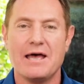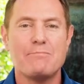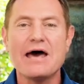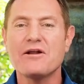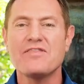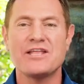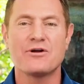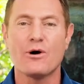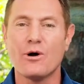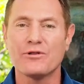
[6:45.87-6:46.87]
Better than
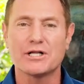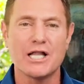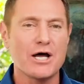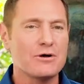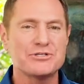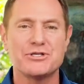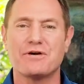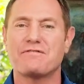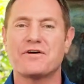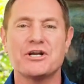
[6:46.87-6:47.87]
your old clothes,
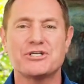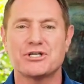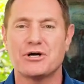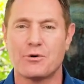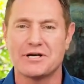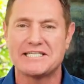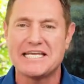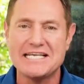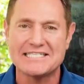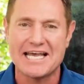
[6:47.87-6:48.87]
your furniture, or
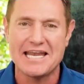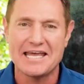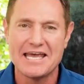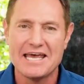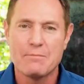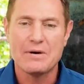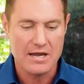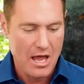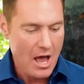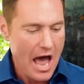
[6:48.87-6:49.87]
tea set,
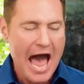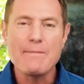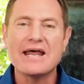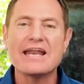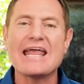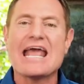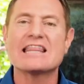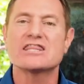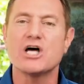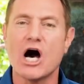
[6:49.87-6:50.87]
but how about an
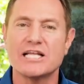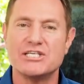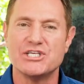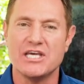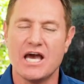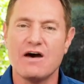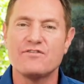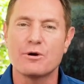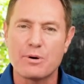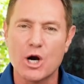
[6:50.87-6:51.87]
anthology
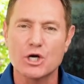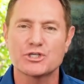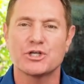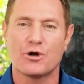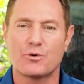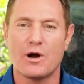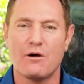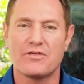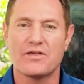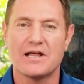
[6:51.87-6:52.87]
of your personal
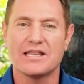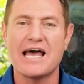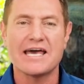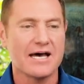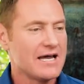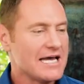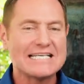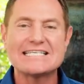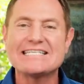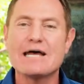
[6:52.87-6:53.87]
growth? Like a
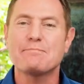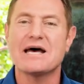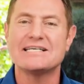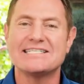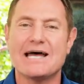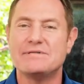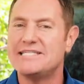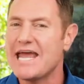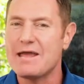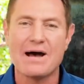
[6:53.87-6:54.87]
step-by-step,
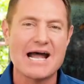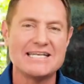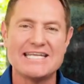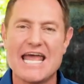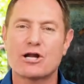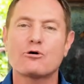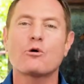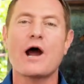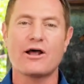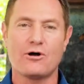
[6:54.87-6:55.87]
day-by-day
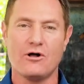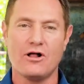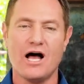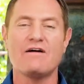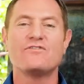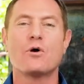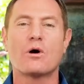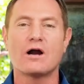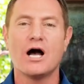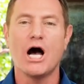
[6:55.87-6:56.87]
chronicle of
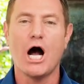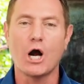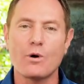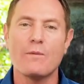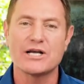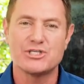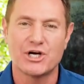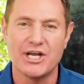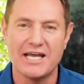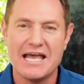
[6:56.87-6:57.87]
your heroic
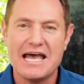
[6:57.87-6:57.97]
journey.